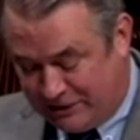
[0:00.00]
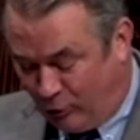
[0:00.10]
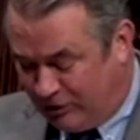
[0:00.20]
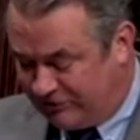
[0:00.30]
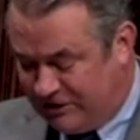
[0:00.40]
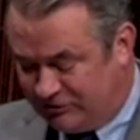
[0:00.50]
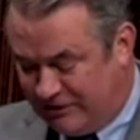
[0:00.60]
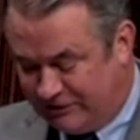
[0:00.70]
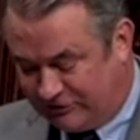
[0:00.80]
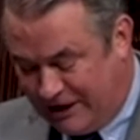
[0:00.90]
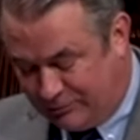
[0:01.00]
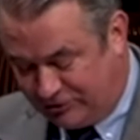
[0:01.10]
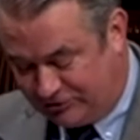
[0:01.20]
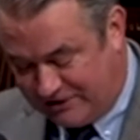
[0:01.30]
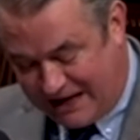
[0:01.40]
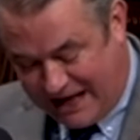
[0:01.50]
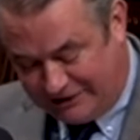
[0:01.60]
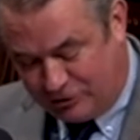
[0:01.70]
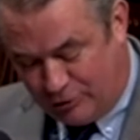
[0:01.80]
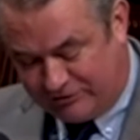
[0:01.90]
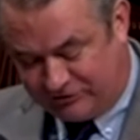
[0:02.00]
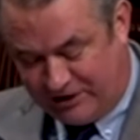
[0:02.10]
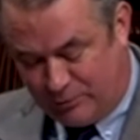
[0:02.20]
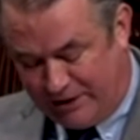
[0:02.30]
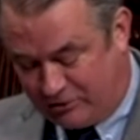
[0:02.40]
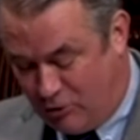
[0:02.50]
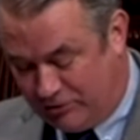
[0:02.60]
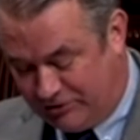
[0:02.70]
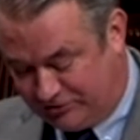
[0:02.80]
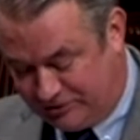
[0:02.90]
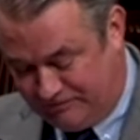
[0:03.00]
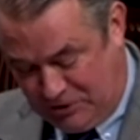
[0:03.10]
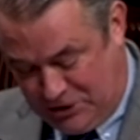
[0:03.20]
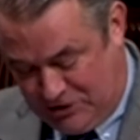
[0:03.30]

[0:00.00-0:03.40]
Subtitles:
an organization that established an ongoing statewide coalition